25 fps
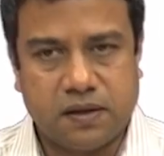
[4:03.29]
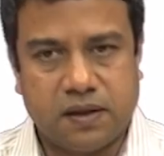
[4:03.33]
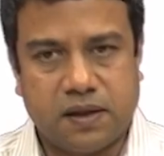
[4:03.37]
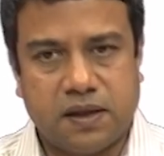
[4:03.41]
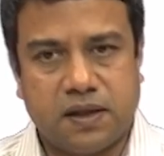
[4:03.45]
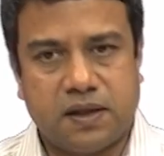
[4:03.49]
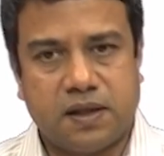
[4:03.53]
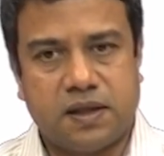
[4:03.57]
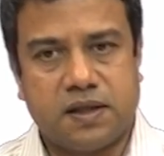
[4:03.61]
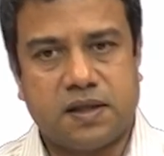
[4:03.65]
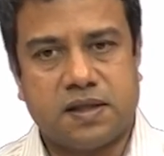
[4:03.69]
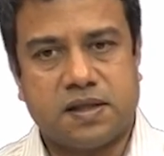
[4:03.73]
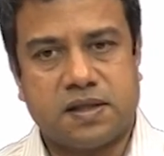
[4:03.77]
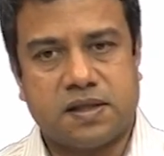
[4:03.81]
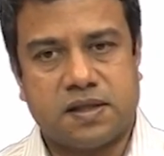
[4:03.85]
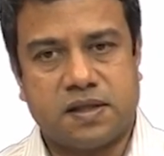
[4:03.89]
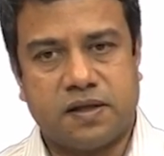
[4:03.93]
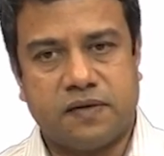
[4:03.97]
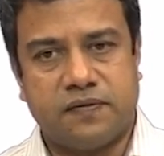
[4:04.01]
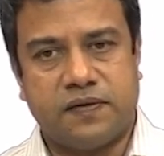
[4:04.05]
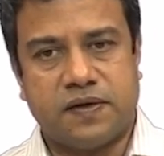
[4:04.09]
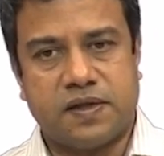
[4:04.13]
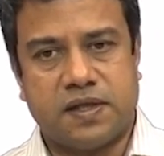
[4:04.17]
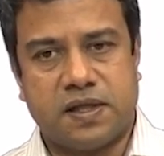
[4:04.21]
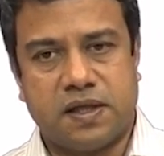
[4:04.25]
Okay, that is the
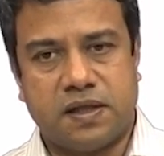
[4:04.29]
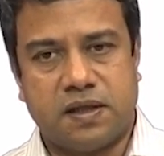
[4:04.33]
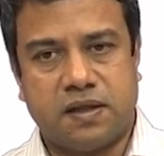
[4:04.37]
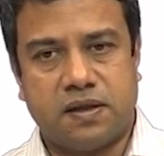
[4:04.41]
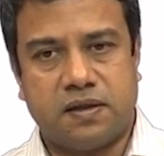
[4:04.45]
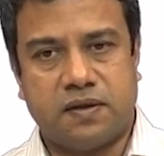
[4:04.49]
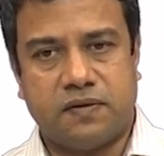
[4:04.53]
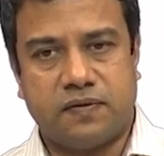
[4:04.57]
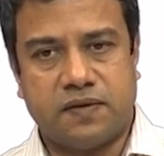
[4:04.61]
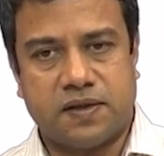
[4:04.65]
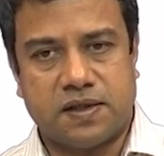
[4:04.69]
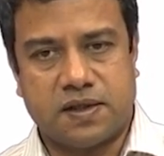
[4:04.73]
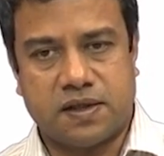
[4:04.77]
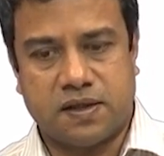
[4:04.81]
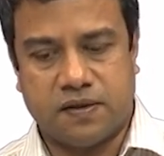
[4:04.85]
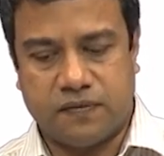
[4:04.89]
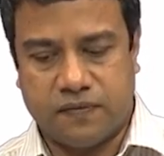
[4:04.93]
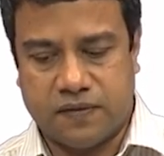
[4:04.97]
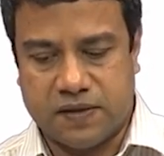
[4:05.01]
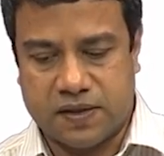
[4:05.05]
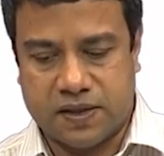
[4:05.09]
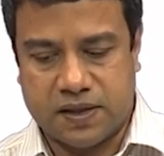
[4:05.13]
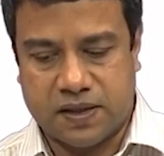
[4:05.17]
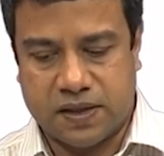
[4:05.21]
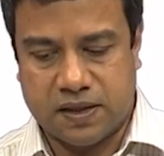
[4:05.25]
surface area of the
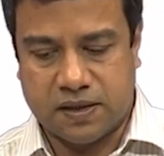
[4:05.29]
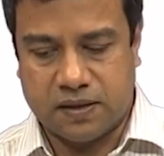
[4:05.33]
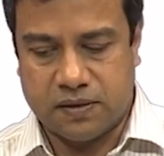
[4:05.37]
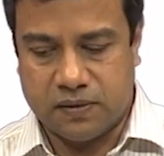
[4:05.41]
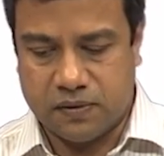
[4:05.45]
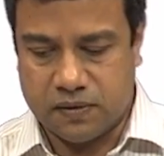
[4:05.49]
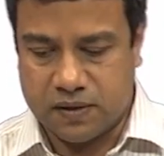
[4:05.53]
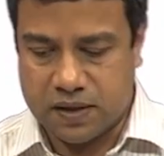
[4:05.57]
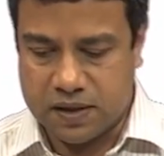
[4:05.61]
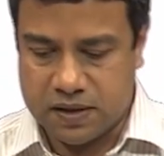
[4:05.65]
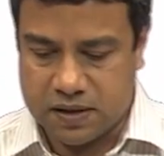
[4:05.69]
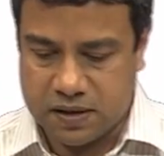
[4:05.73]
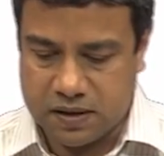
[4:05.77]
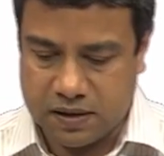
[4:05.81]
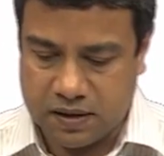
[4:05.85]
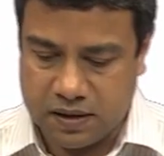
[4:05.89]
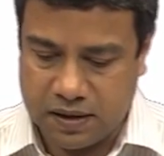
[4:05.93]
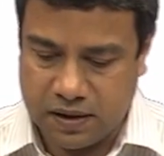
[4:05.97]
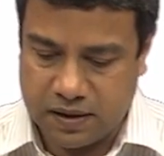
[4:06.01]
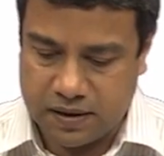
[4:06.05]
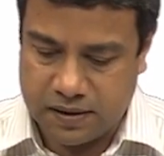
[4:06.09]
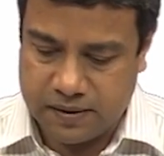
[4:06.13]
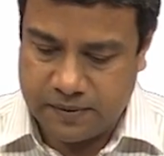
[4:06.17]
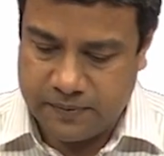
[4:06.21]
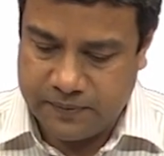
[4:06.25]
surface at the location
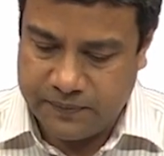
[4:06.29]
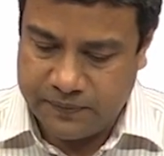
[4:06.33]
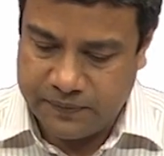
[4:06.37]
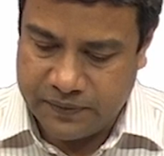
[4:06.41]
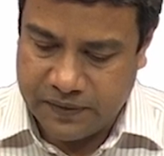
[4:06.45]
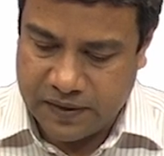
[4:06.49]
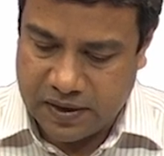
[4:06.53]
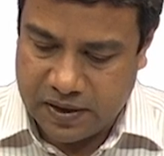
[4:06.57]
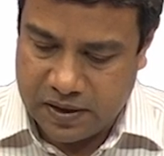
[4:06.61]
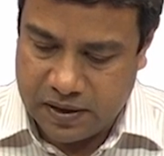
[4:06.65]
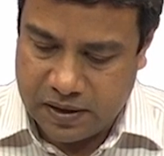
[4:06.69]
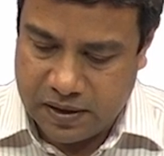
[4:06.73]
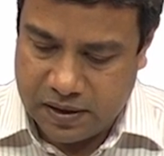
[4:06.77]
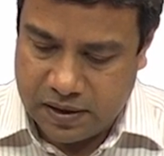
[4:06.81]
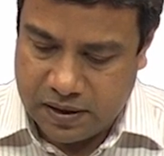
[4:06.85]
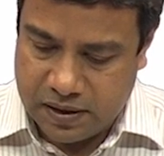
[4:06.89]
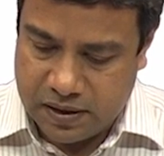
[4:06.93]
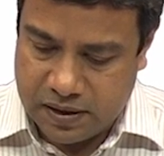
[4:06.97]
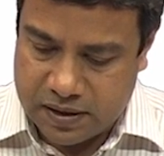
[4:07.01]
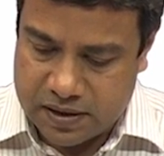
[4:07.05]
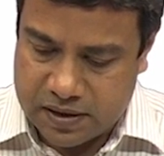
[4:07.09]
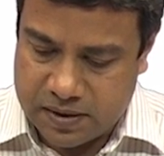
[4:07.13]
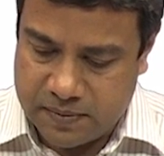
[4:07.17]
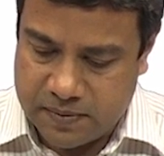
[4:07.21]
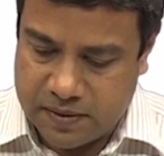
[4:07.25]
theta.
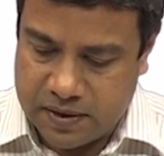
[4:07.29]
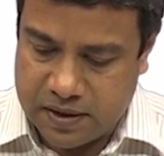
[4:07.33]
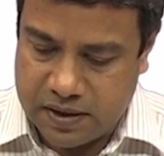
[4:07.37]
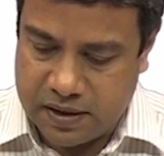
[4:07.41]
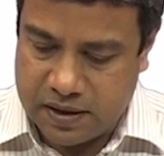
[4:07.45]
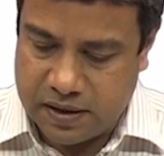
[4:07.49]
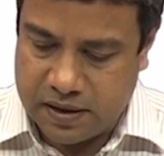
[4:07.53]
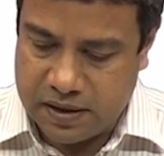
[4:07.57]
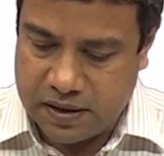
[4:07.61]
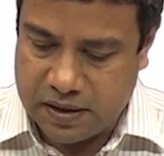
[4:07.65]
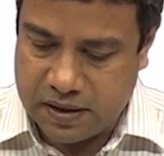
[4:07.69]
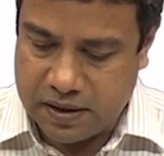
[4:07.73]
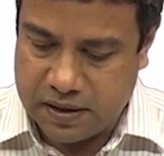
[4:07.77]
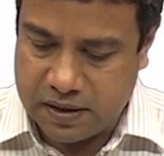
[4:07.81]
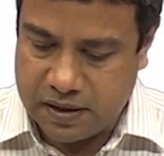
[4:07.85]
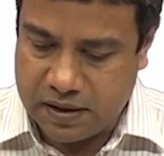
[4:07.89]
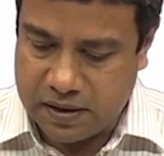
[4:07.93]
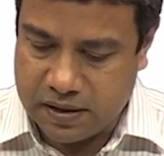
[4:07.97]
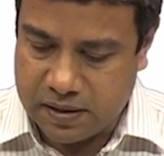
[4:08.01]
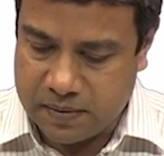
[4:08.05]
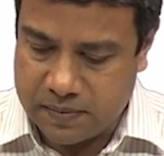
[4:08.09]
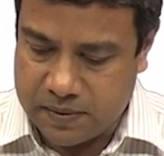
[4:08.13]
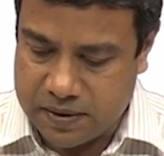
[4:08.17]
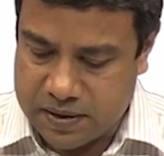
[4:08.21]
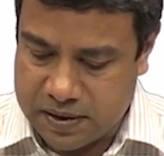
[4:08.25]
Similarly, at
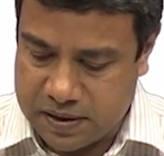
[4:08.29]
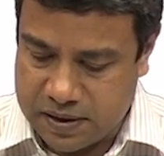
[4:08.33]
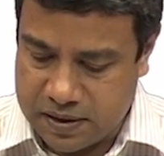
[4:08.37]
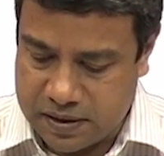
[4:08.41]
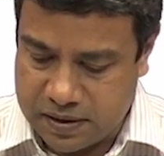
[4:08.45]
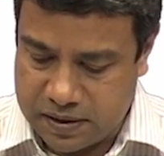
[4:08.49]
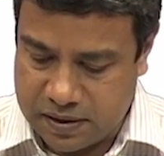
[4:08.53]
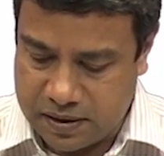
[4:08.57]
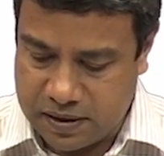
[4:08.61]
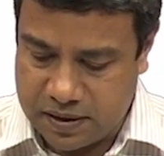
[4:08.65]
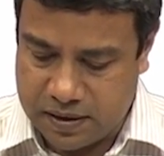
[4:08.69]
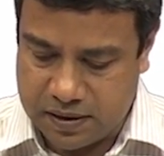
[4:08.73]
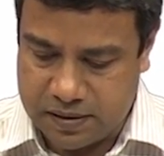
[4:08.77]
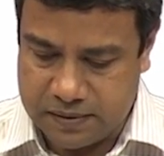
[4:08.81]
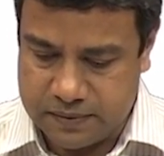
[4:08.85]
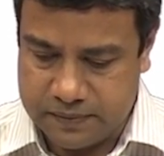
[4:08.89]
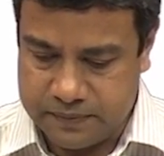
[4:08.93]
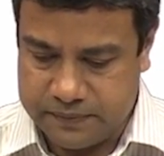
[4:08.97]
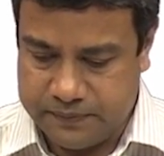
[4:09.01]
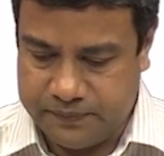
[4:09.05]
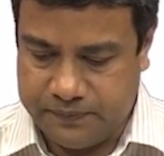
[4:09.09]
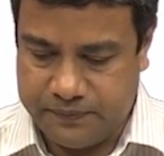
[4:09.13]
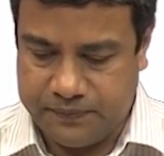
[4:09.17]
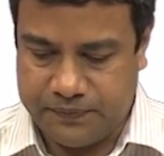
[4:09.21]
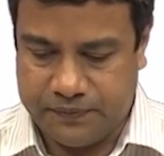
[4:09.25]
theta plus delta theta.
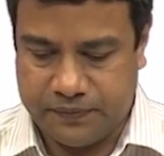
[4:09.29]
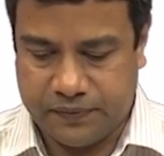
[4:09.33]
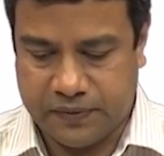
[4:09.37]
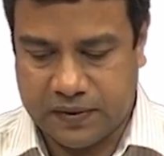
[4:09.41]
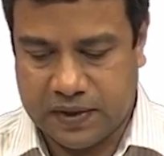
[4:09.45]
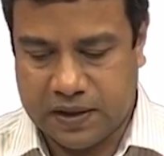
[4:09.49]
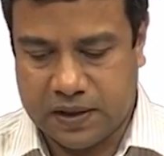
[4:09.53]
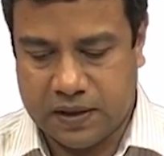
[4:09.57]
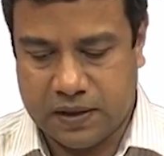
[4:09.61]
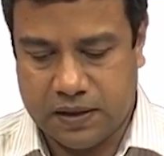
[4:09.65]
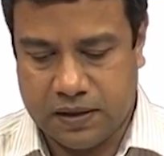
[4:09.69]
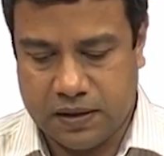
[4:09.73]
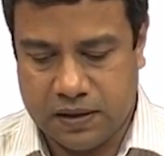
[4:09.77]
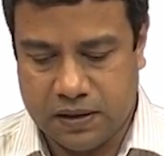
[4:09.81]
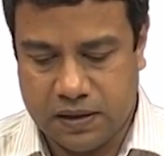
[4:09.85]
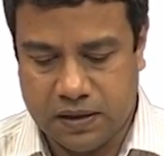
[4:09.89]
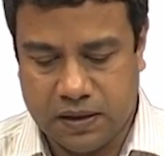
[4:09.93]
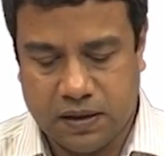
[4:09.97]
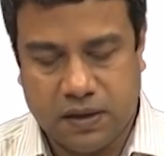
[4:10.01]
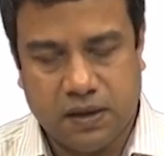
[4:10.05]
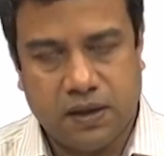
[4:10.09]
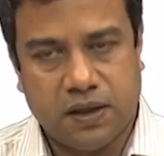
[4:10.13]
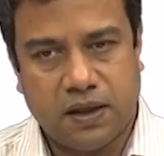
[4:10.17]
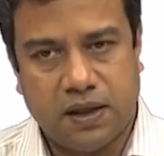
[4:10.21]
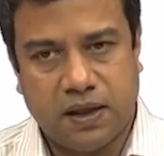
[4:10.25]
Okay.
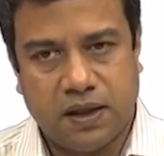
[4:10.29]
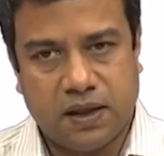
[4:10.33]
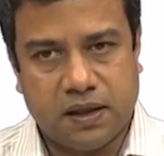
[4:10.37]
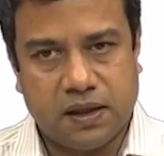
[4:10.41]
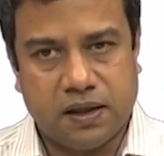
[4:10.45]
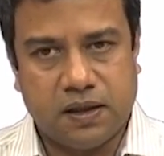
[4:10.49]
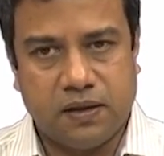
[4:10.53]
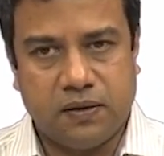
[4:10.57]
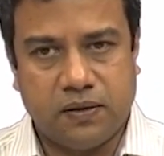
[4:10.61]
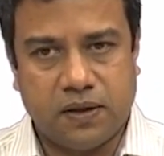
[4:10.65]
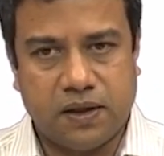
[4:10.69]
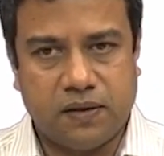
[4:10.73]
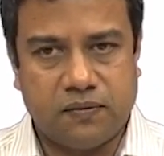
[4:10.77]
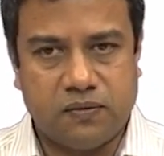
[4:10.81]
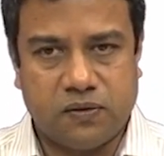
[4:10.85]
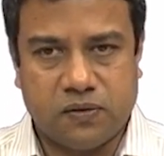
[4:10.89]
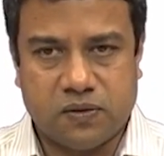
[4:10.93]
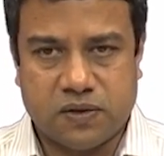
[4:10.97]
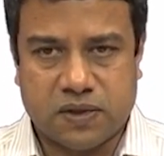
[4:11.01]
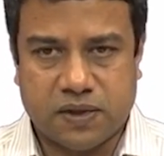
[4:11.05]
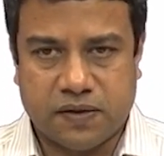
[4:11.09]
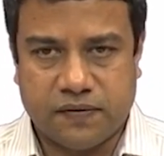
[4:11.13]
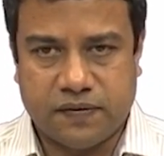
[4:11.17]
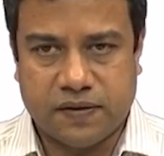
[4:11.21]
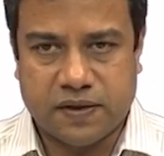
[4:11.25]
And then you have
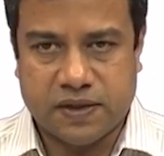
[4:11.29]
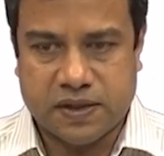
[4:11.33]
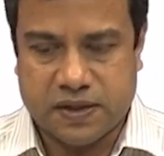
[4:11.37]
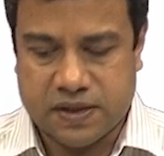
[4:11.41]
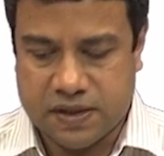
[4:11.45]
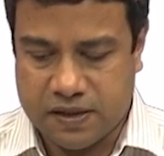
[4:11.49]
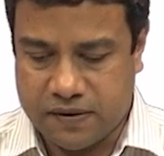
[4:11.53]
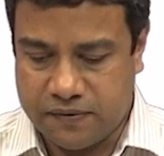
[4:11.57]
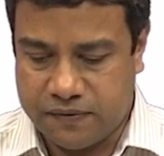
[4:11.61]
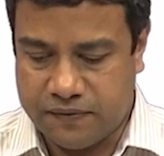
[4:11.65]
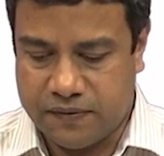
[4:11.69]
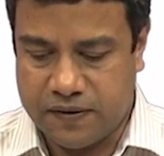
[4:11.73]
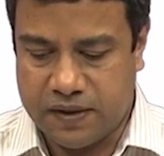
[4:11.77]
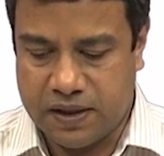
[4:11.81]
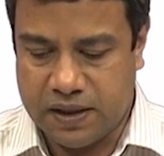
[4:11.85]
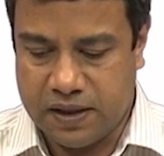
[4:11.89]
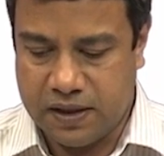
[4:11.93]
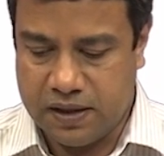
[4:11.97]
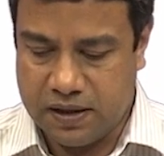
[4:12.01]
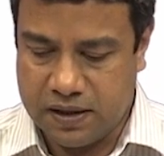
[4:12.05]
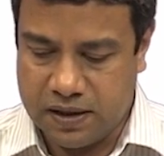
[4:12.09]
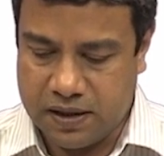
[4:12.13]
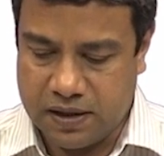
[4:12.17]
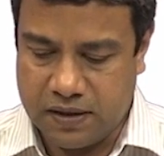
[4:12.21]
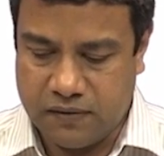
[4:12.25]
two surfaces at
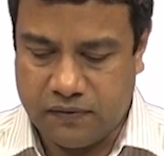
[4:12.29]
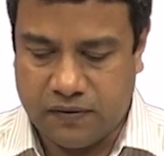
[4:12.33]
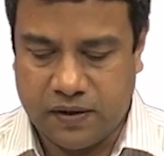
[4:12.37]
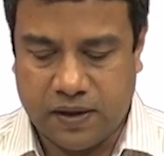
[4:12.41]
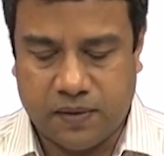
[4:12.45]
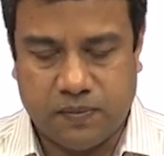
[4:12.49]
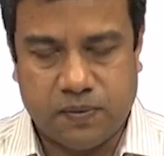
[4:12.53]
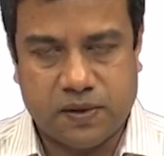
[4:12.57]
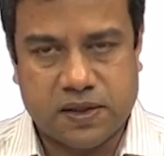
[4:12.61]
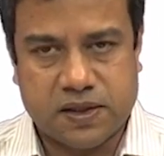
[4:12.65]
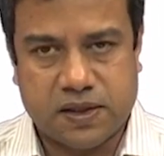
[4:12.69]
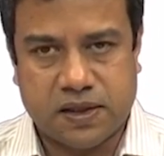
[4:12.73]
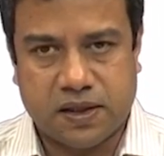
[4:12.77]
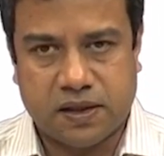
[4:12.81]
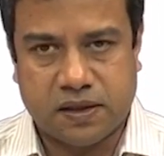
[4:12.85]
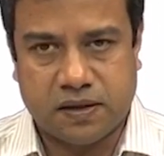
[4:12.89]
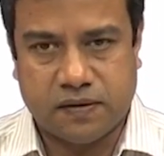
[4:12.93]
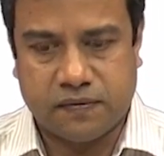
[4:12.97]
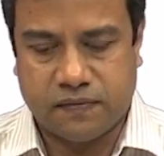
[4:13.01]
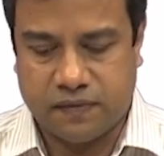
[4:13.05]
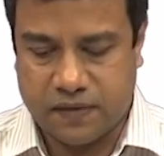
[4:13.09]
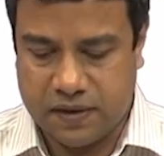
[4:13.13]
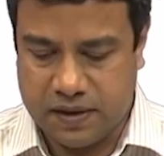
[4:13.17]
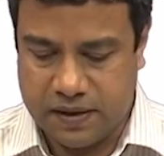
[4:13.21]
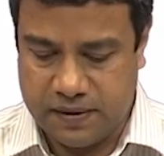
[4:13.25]
phi and phi plus
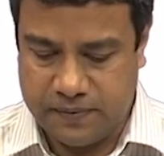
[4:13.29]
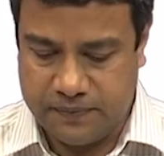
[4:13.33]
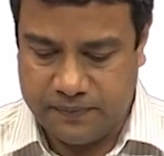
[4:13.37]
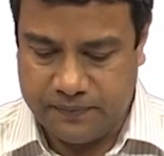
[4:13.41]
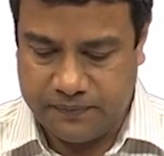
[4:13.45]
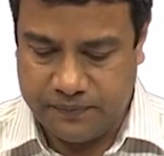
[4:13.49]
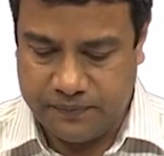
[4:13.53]
delta phi.